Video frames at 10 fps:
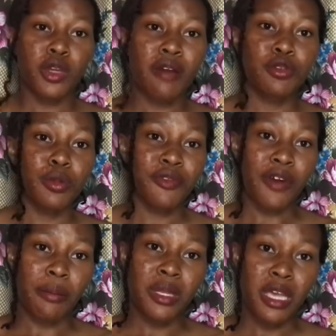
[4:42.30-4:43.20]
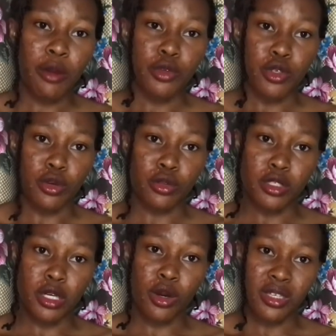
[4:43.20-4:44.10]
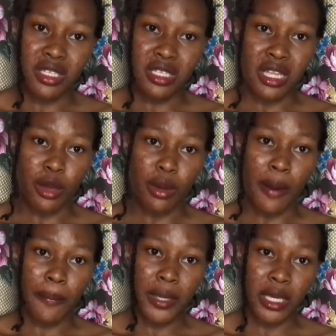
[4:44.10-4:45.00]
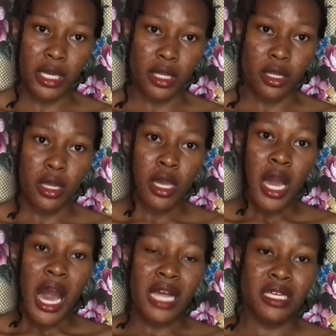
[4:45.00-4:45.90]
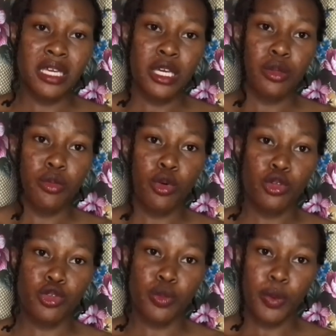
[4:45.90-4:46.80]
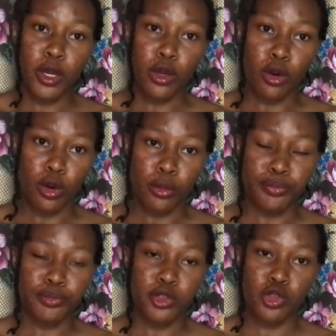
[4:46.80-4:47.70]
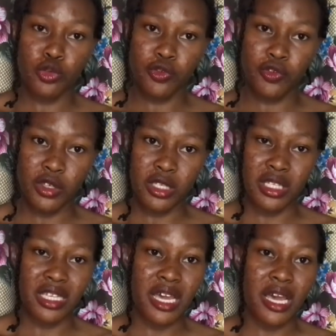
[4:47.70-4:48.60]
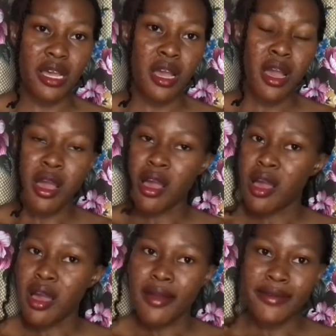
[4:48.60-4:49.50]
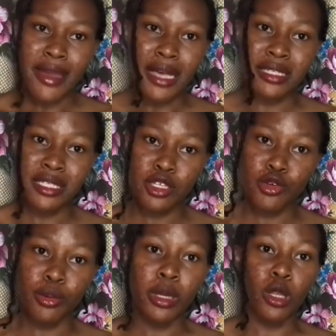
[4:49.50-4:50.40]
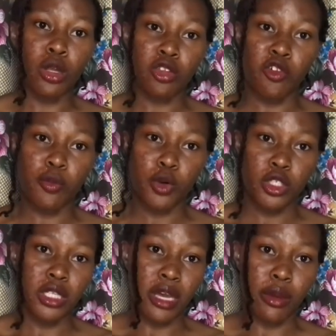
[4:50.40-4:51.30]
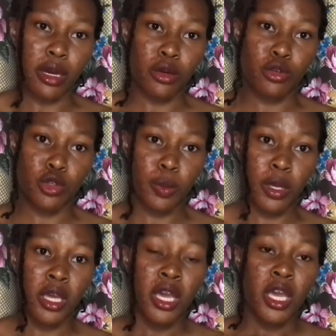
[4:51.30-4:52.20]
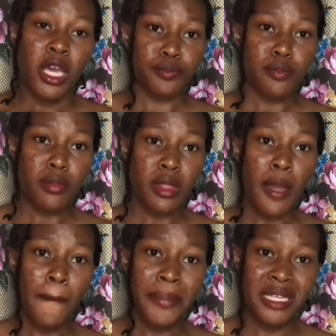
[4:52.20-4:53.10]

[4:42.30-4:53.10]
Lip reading: You have to be familiar with the courses that you are picking. And again, once you pay your school fees, there are still a lot of money that you are going to pay.